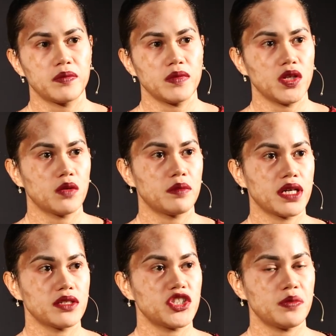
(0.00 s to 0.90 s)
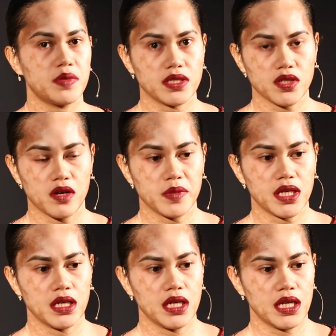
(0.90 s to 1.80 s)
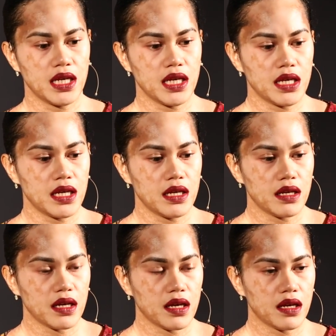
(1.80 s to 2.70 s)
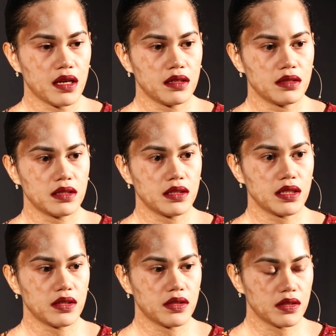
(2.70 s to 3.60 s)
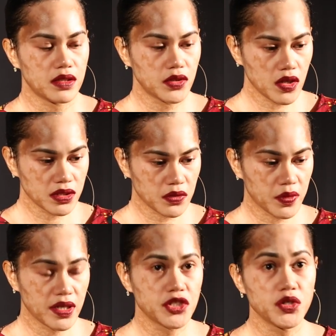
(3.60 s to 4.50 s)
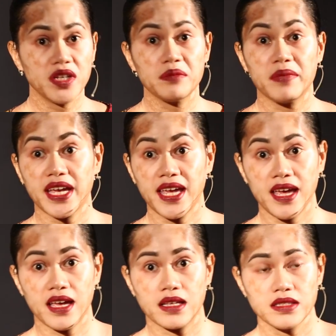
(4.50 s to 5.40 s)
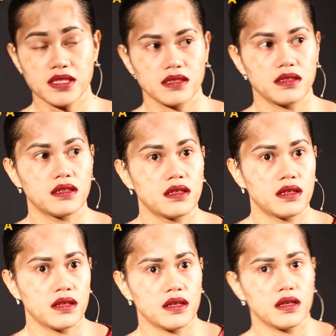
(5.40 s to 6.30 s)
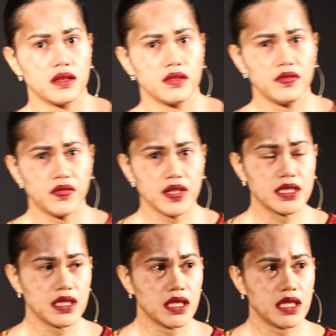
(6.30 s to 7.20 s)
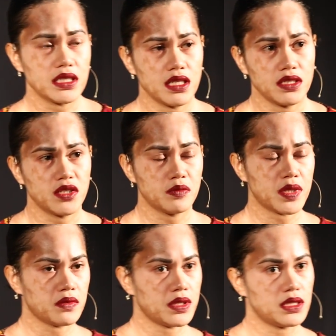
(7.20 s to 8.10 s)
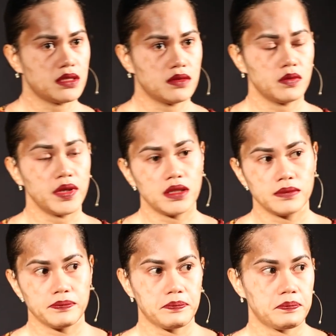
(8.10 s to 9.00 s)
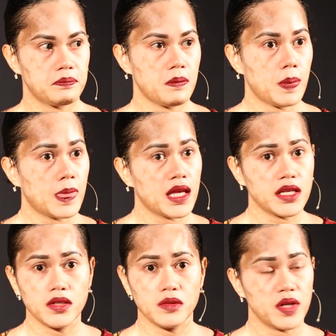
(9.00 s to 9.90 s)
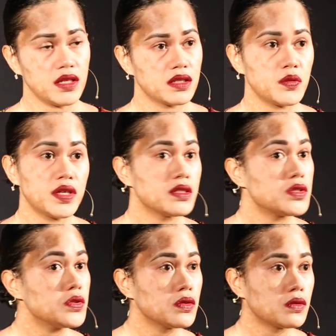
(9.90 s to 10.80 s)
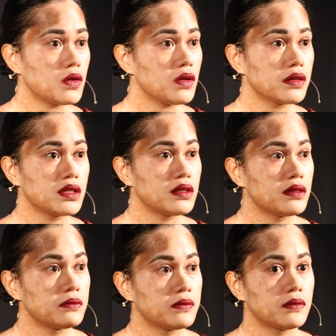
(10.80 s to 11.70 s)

you know, my GP saw me, and the doctor, when I showed him my hands, the first thing he says to me was, "Well, you know, Monica, we can do all the